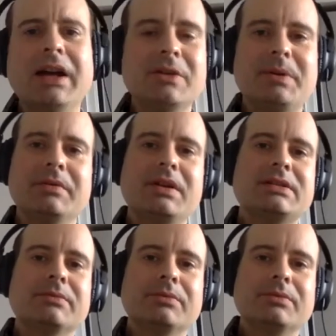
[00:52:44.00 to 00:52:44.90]
know about
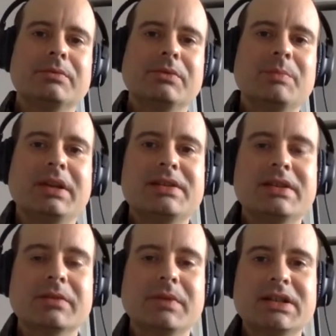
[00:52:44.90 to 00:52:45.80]
re-
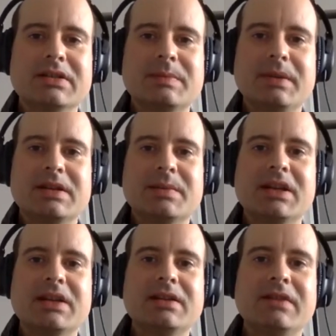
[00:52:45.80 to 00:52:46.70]
replacing the retail space. I
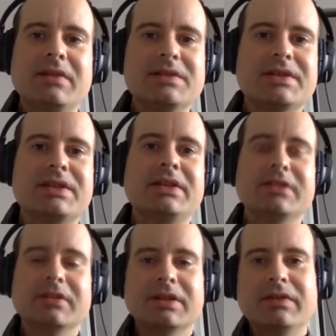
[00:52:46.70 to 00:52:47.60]
mean, if I was a
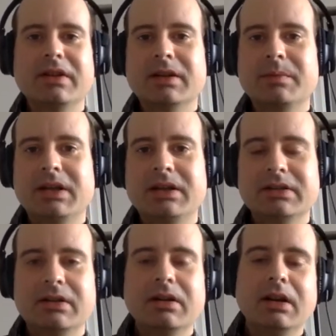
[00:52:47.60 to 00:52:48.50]
senior, and I feel like I'm getting
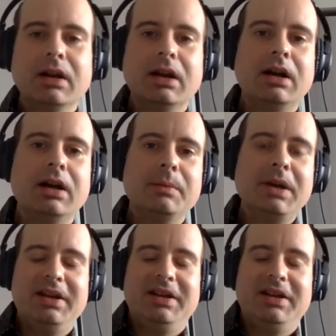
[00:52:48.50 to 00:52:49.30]
there, um,